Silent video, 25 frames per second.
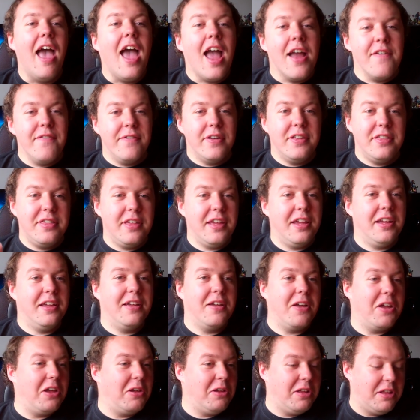
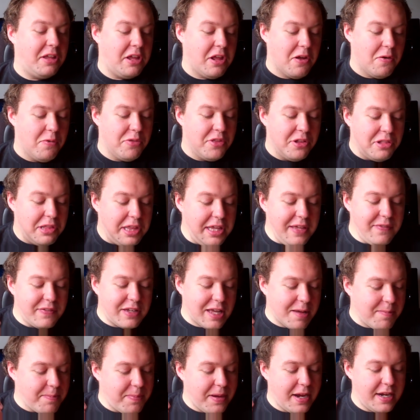Everything, you know, the Leave
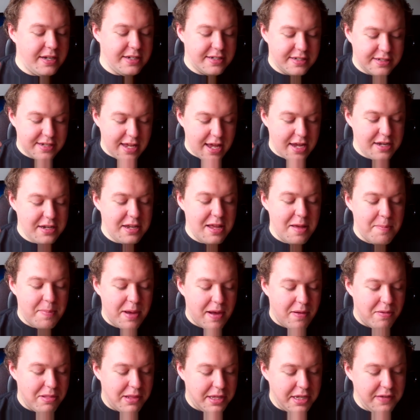campaign said
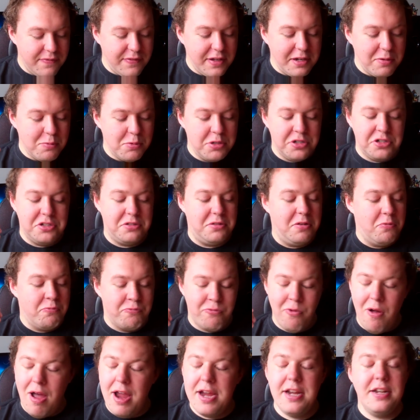about leaving was
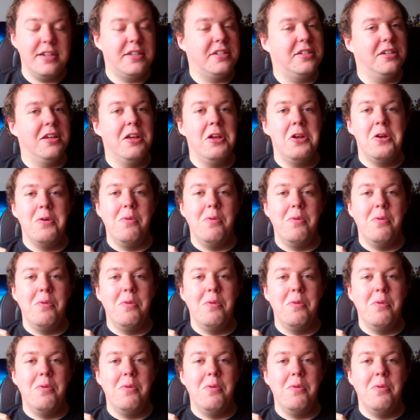right.